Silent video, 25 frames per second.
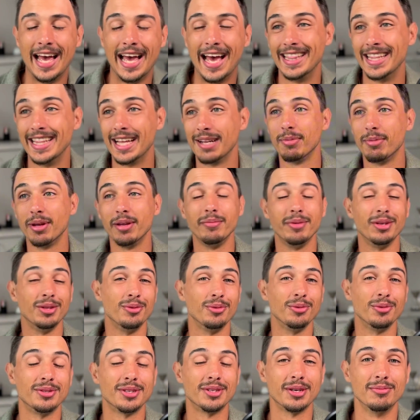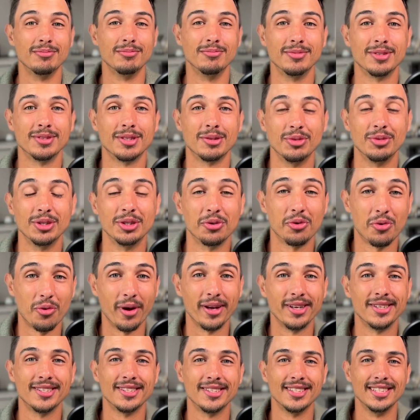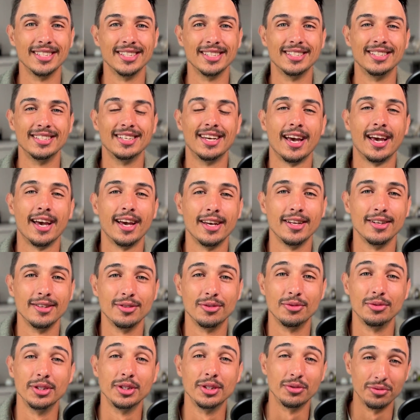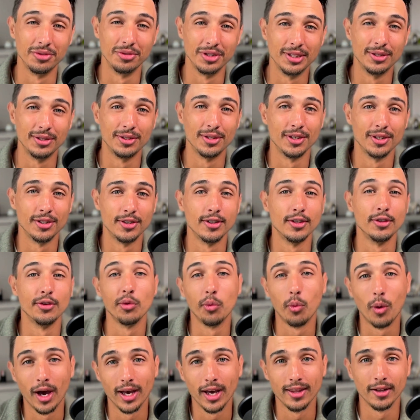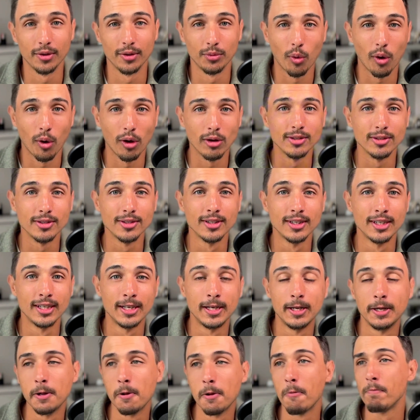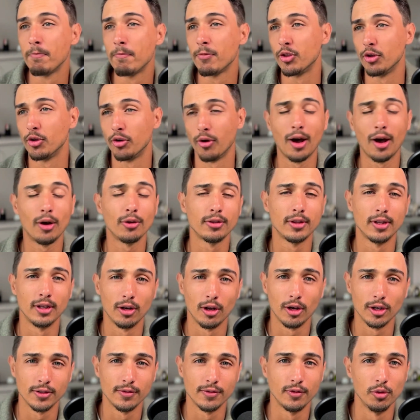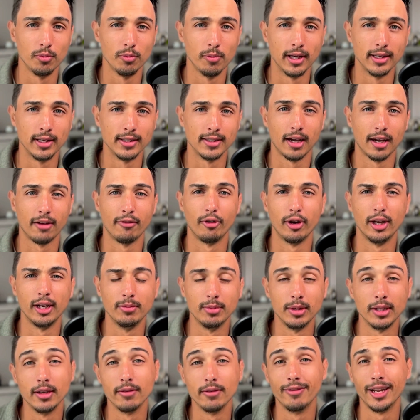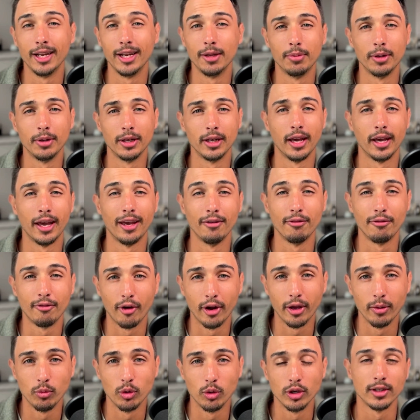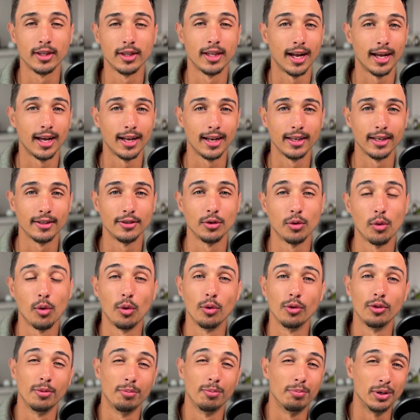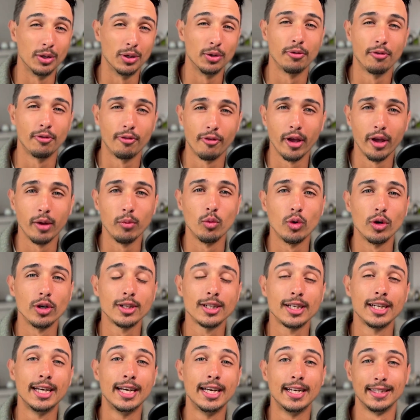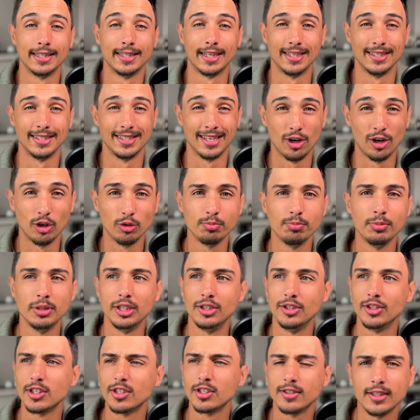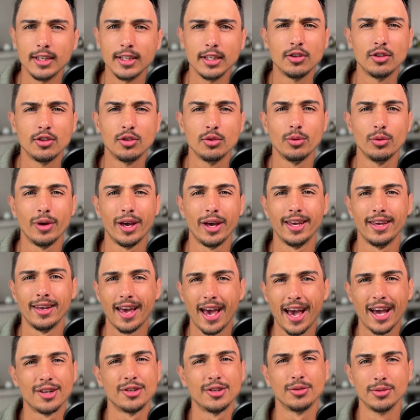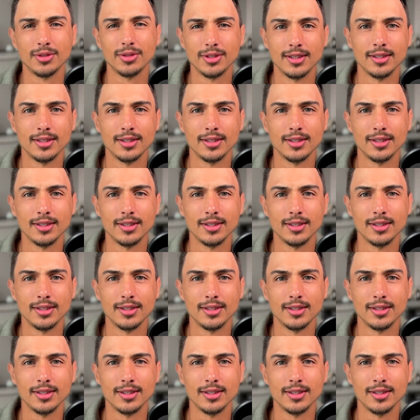And that made me do some real questioning and real research into why that was. Throughout the last few months, I've really been developing a framework that I like to call the BOLD framework that has helped me just stick to an actual